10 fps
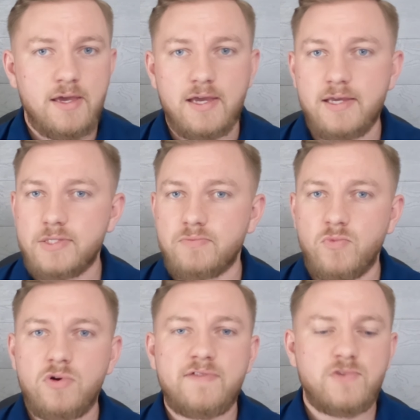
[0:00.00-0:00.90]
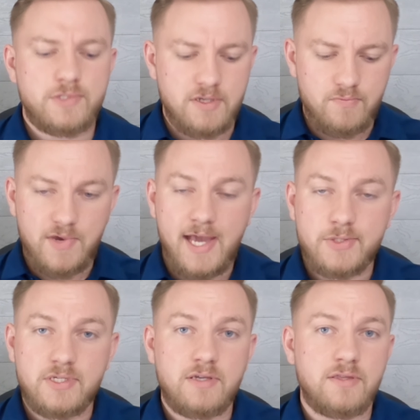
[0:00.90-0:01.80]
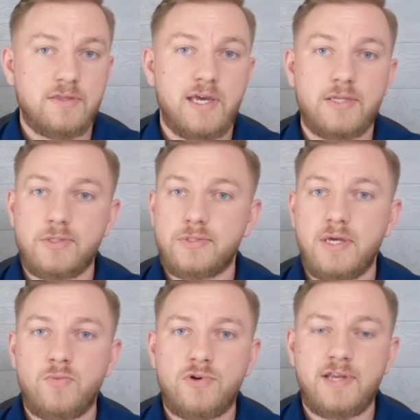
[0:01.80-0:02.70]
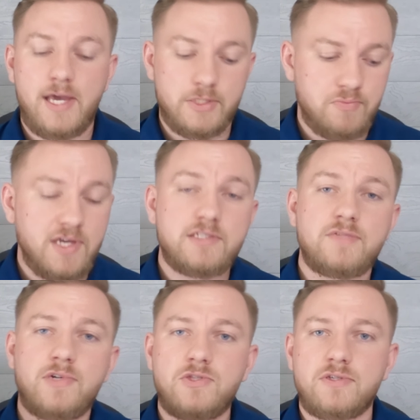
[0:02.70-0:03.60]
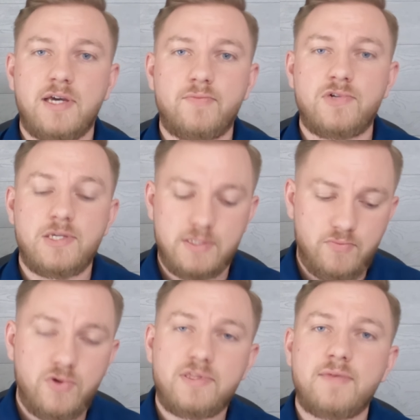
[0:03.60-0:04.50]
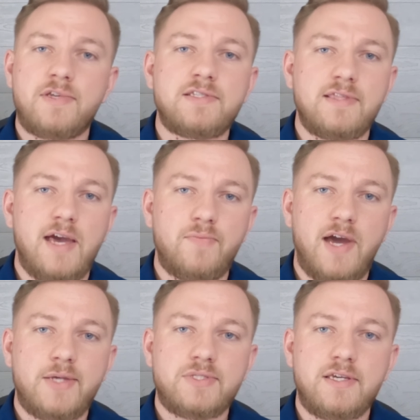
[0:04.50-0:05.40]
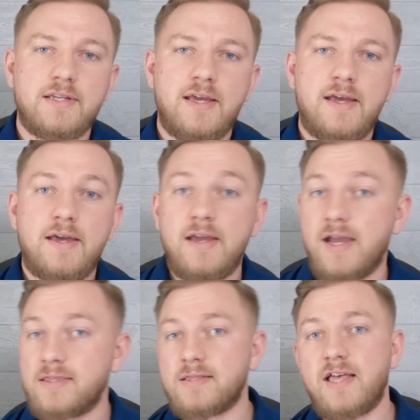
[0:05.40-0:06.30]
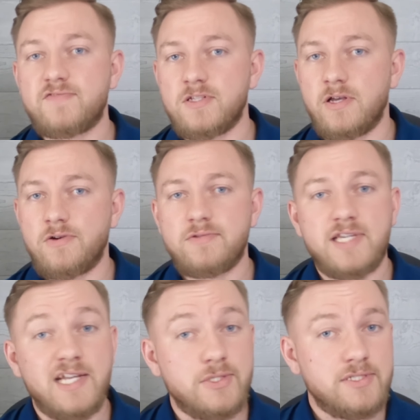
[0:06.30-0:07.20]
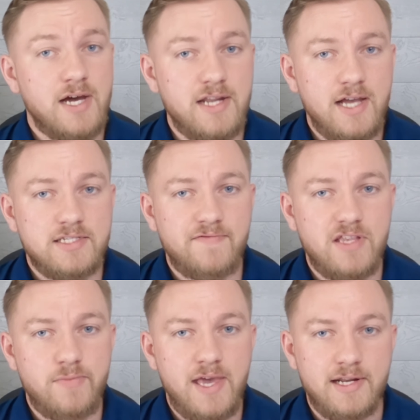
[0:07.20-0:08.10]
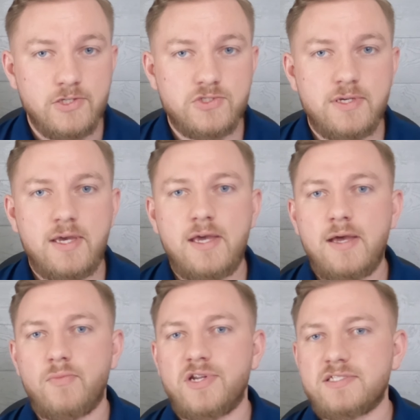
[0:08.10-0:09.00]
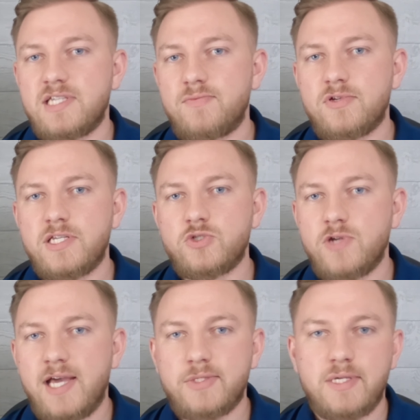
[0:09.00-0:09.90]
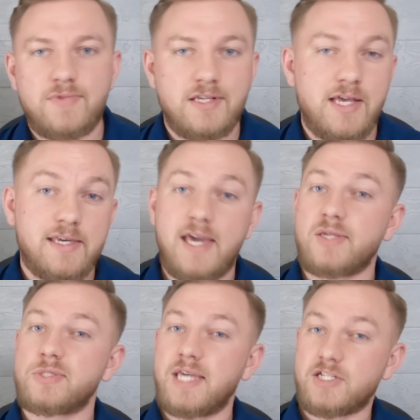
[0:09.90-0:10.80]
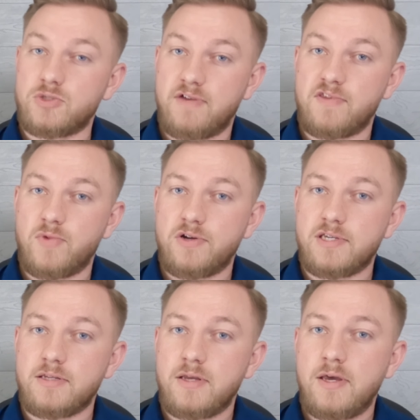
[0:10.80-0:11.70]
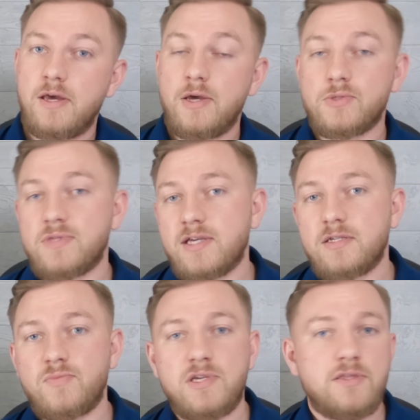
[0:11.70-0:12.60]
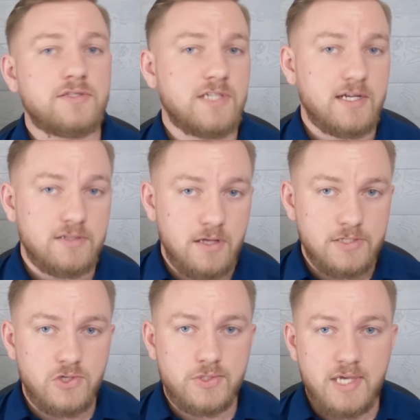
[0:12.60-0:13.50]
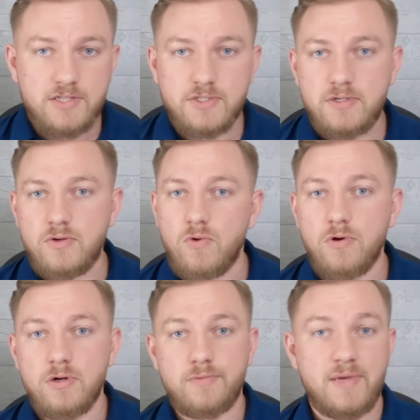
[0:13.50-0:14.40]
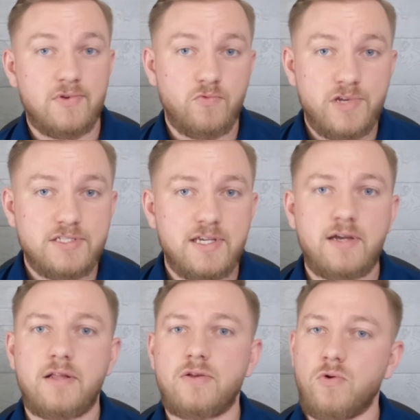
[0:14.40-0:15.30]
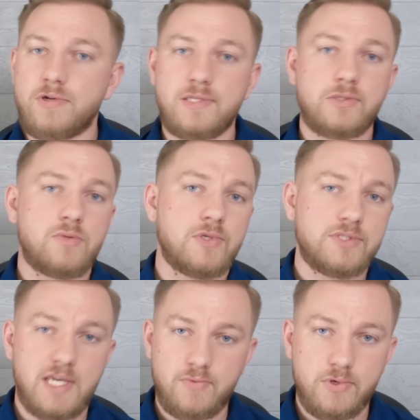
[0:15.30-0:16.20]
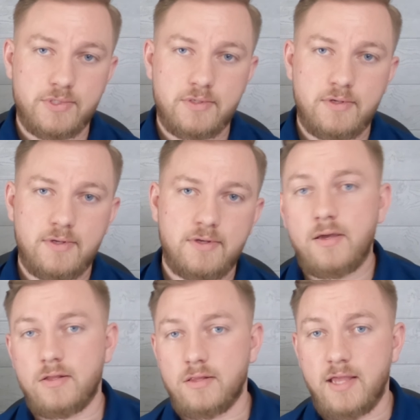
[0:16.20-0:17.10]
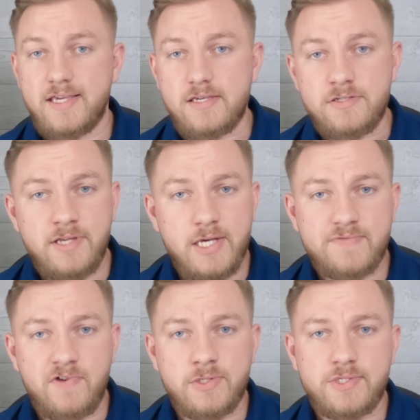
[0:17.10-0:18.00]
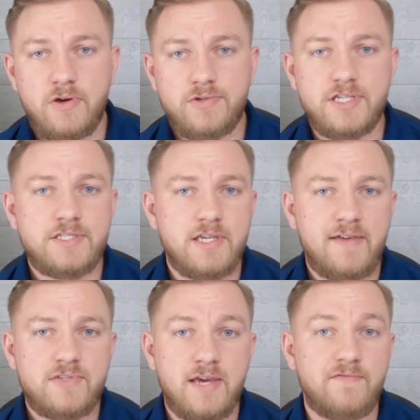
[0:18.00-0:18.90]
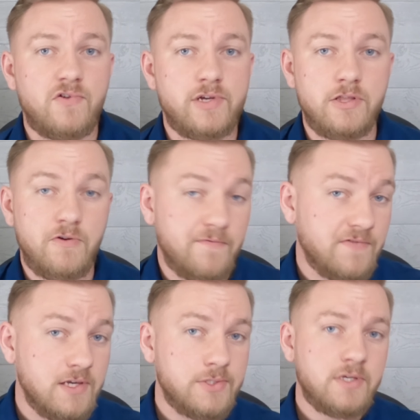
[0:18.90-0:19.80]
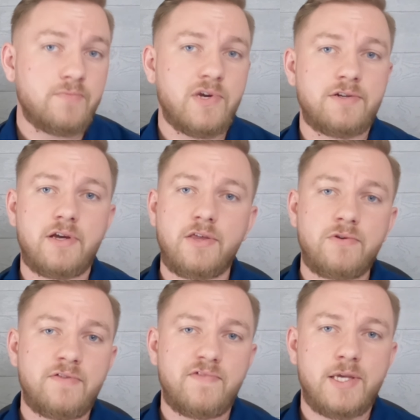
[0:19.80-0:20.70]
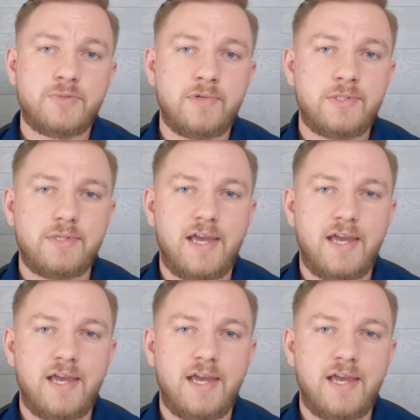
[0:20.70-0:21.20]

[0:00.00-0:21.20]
It's more of just a basket that someone has picked a bunch of companies and put them into that basket and then left alone. It's not actively managed, but it typically tracks something like a sector of the market. So that could be the technology sector, or maybe retail or consumer staples. Like index funds though, ETFs have very low fees compared to other investments,